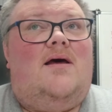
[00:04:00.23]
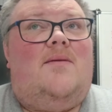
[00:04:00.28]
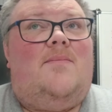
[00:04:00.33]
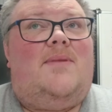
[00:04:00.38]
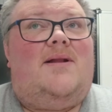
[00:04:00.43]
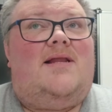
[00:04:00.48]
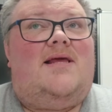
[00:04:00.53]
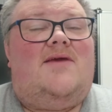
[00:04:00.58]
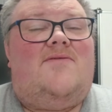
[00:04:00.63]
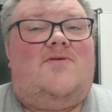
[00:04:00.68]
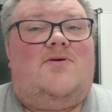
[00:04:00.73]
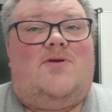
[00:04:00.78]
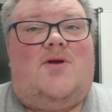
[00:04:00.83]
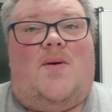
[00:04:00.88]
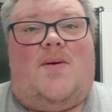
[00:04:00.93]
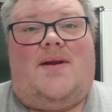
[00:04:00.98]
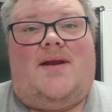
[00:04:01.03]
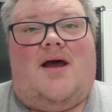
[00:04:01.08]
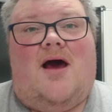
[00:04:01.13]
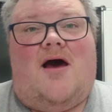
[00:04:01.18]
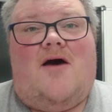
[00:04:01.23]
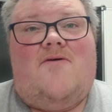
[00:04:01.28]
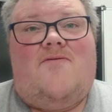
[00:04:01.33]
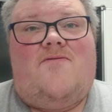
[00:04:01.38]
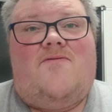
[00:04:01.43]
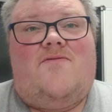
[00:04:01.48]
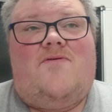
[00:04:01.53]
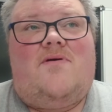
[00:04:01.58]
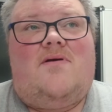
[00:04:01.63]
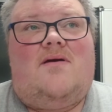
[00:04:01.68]
believe you know
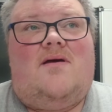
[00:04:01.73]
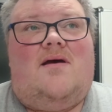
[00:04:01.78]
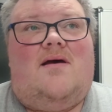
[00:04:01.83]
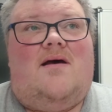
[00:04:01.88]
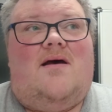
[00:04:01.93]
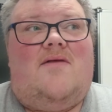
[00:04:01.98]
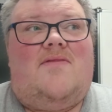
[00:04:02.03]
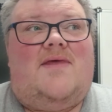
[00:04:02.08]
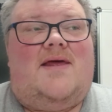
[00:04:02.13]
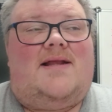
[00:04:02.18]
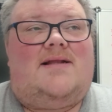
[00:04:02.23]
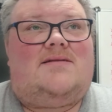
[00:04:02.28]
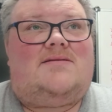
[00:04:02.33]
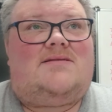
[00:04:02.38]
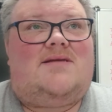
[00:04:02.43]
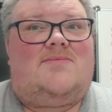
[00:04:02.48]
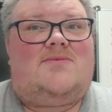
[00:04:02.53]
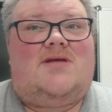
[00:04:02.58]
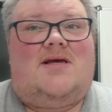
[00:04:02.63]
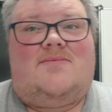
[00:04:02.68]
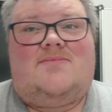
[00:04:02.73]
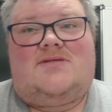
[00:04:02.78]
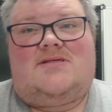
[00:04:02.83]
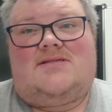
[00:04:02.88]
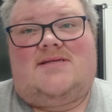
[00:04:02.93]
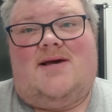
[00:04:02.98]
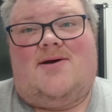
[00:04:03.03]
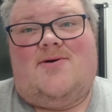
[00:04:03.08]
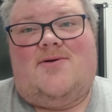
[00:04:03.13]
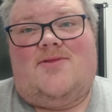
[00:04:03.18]
enough, then sometimes it's
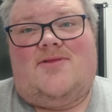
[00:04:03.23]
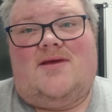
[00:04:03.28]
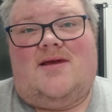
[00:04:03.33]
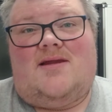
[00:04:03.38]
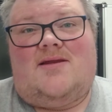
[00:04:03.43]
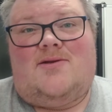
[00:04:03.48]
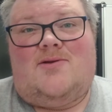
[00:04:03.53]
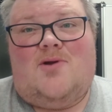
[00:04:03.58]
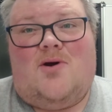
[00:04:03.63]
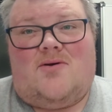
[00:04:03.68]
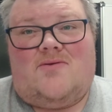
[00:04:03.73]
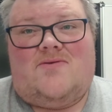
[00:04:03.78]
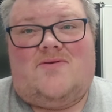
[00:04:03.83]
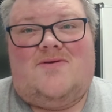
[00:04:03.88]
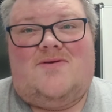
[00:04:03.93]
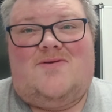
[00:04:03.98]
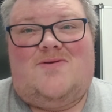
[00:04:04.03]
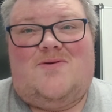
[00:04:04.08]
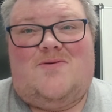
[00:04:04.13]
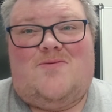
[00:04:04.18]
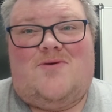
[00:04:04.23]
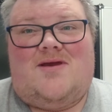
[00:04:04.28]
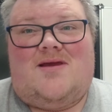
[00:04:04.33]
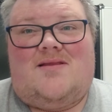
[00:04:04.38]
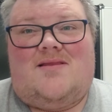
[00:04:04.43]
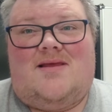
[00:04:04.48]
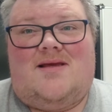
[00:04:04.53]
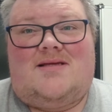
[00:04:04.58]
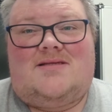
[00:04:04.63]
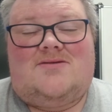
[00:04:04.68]
healthier not to
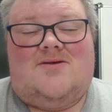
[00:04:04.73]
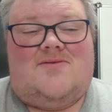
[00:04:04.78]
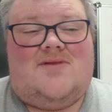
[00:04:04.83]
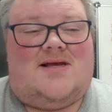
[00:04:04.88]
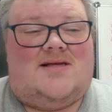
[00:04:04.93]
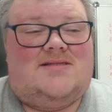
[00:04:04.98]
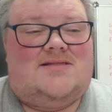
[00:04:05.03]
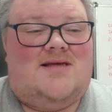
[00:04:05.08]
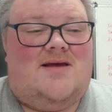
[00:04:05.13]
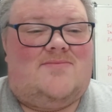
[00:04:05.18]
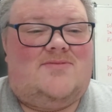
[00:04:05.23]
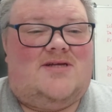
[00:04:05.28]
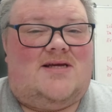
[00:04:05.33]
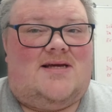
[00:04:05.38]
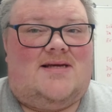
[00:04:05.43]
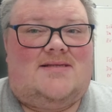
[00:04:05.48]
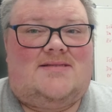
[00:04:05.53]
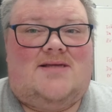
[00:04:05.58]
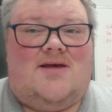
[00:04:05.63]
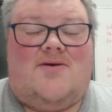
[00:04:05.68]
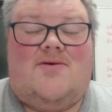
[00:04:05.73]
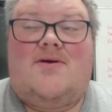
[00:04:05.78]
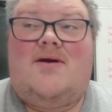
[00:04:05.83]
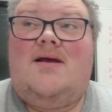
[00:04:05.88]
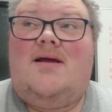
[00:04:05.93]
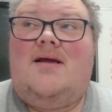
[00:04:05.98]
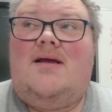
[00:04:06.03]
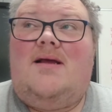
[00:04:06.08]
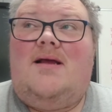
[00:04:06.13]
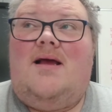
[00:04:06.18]
read things on that subject. So
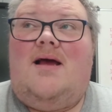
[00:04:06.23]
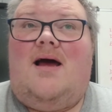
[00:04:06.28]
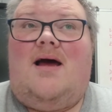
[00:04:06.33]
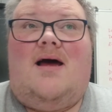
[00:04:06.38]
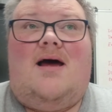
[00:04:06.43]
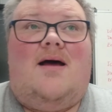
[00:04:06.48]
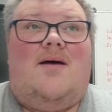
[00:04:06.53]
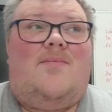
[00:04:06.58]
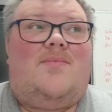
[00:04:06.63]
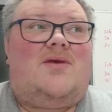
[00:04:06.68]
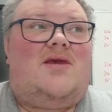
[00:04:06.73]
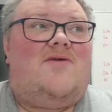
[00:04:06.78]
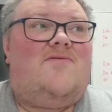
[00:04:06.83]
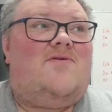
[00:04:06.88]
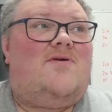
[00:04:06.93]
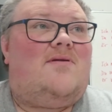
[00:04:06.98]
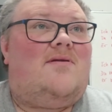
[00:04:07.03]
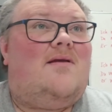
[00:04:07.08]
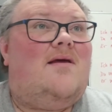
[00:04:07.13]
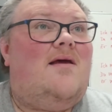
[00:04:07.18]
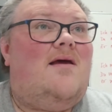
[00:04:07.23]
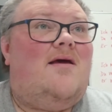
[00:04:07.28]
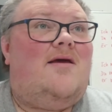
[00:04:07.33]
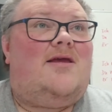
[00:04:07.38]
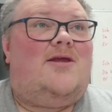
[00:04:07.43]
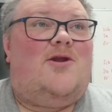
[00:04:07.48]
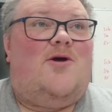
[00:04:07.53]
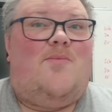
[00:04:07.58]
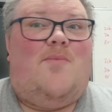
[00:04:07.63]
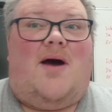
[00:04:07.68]
given
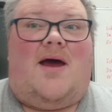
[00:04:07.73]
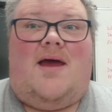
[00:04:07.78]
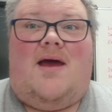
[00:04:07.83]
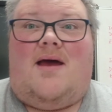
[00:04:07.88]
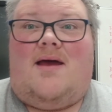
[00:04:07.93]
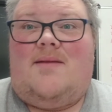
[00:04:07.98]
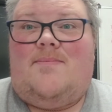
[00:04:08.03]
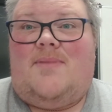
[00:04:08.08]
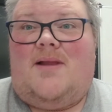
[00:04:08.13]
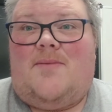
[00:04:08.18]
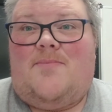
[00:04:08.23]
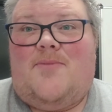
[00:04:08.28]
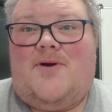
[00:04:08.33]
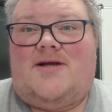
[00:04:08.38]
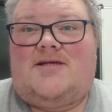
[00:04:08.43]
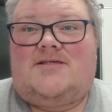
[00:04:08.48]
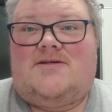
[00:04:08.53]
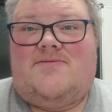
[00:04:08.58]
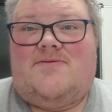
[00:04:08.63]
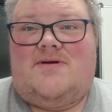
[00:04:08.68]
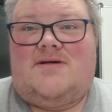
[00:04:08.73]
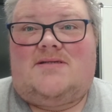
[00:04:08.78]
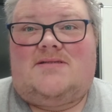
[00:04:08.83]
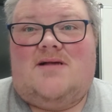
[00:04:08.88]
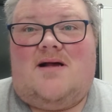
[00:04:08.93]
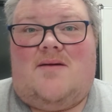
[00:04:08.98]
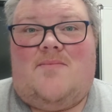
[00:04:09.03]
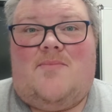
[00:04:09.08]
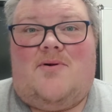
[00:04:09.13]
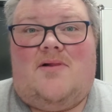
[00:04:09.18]
my high blood pressure, for
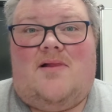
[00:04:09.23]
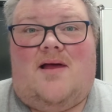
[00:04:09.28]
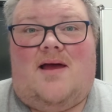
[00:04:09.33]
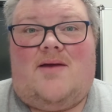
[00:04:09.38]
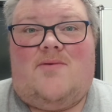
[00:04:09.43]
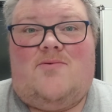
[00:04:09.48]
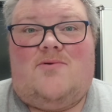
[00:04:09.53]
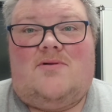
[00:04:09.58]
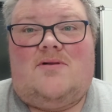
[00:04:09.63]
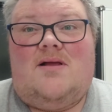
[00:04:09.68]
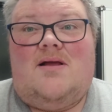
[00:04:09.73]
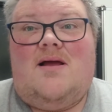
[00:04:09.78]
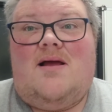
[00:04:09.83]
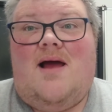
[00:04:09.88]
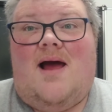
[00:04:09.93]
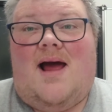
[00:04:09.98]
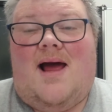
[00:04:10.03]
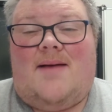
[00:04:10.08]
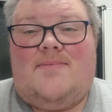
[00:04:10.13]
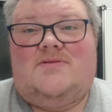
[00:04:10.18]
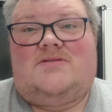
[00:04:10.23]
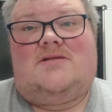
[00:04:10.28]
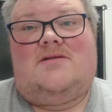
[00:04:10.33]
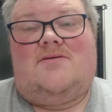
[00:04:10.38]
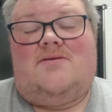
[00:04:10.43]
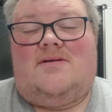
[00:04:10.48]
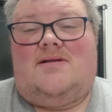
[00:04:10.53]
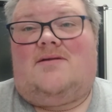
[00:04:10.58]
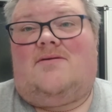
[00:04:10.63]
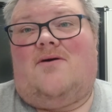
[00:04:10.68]
example, I will
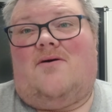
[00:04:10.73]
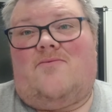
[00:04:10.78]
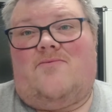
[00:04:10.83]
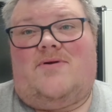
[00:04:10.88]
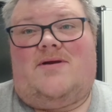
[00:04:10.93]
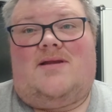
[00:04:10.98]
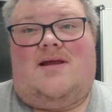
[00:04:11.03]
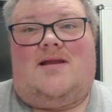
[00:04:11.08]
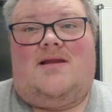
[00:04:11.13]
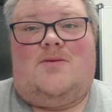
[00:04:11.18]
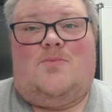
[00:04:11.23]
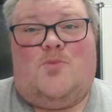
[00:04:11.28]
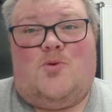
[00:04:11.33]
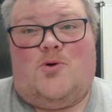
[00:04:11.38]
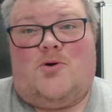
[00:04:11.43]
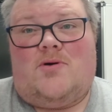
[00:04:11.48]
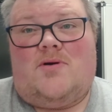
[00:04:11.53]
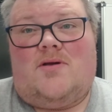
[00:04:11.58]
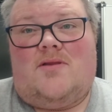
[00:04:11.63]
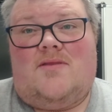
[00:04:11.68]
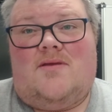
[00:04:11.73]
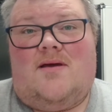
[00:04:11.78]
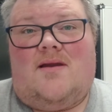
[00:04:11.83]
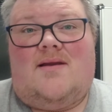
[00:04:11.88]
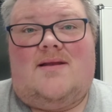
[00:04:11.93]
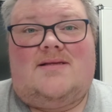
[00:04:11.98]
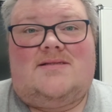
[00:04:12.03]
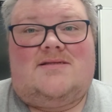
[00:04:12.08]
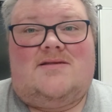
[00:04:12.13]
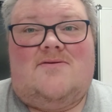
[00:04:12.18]
absolutely not read any book
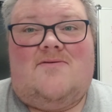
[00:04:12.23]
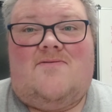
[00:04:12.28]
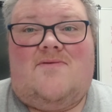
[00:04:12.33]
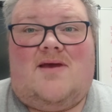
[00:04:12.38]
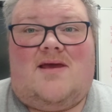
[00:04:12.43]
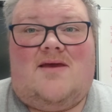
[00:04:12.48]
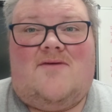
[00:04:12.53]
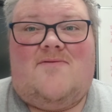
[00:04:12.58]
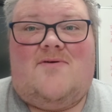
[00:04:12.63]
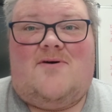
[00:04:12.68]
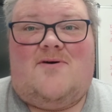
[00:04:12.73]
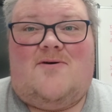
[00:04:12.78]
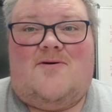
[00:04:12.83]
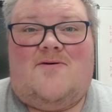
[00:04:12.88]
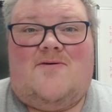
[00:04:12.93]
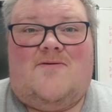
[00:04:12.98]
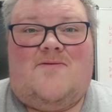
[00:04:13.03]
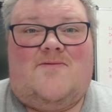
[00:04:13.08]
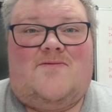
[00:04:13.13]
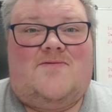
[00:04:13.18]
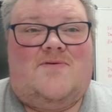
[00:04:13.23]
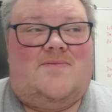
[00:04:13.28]
that is in favor of